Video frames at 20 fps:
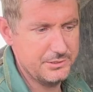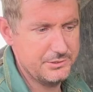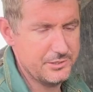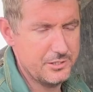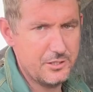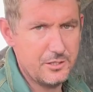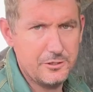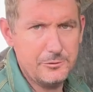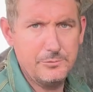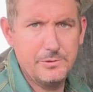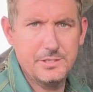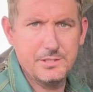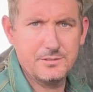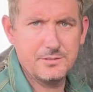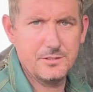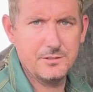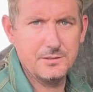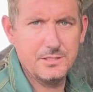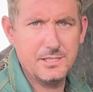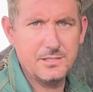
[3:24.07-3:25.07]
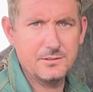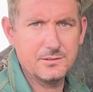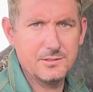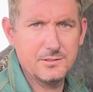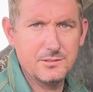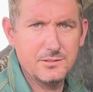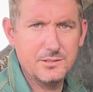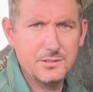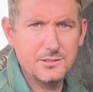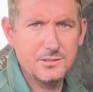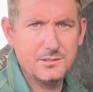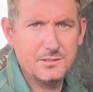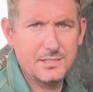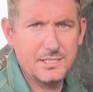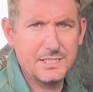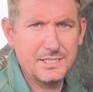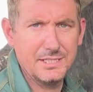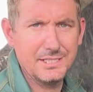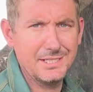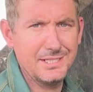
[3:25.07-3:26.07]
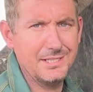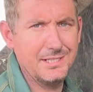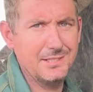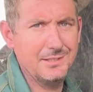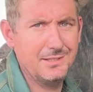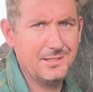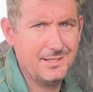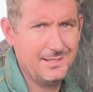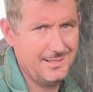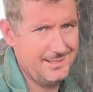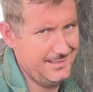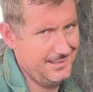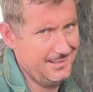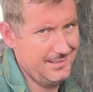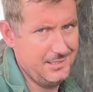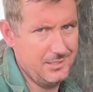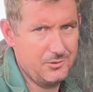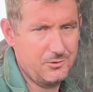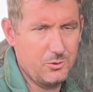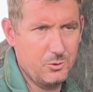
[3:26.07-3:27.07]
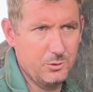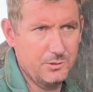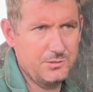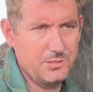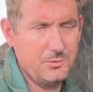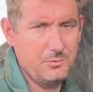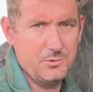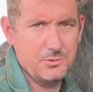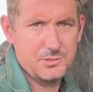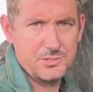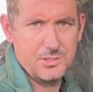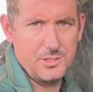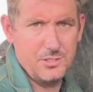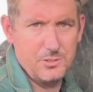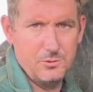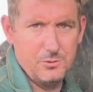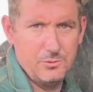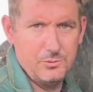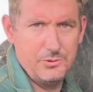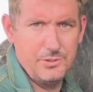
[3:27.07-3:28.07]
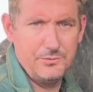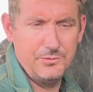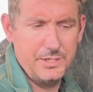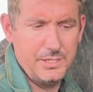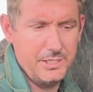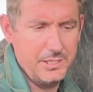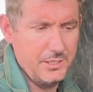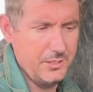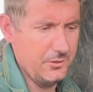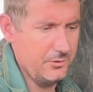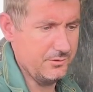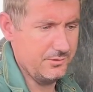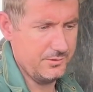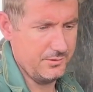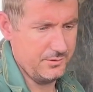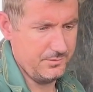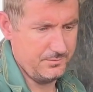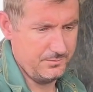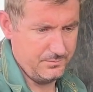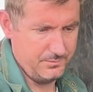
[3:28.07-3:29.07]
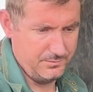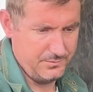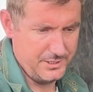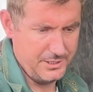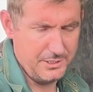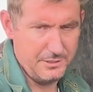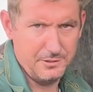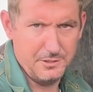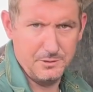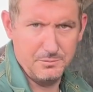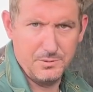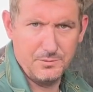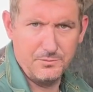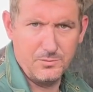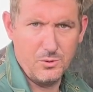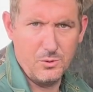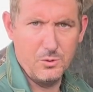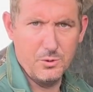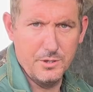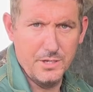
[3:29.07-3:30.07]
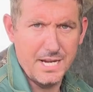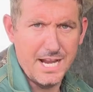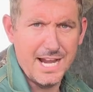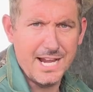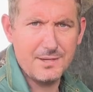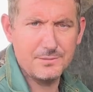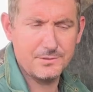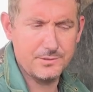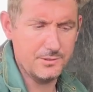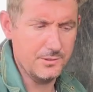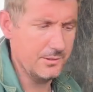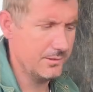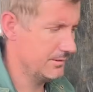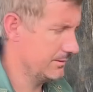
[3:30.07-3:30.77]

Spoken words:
job, but it turned out good. And then of course I'm going to show the videos of during and before and after.